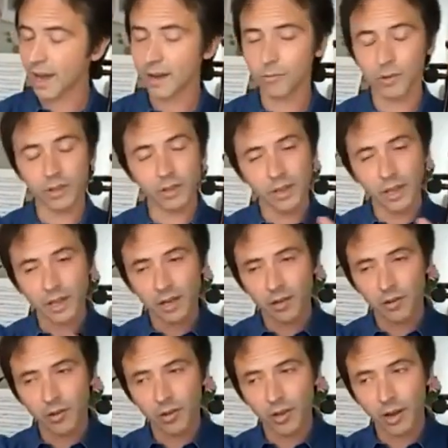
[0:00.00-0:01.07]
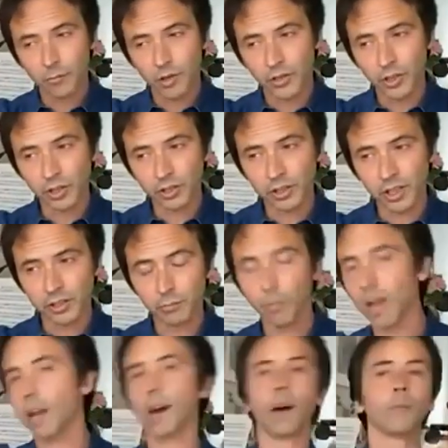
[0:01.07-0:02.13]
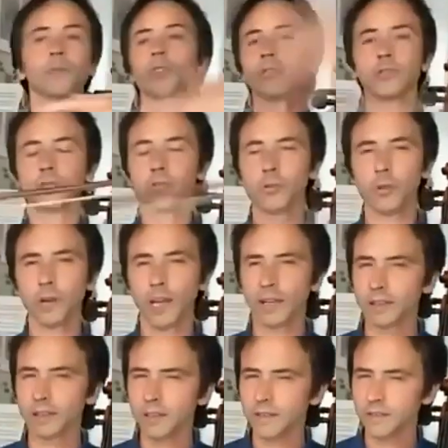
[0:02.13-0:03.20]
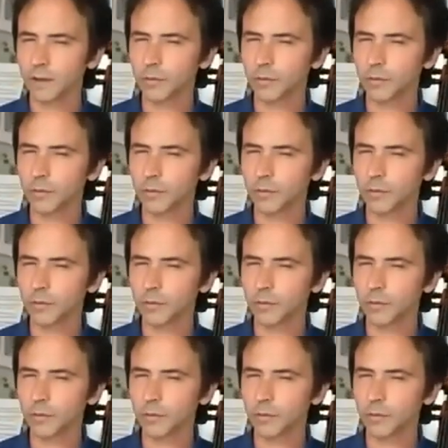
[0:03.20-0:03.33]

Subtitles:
I will not let my arm just go like this.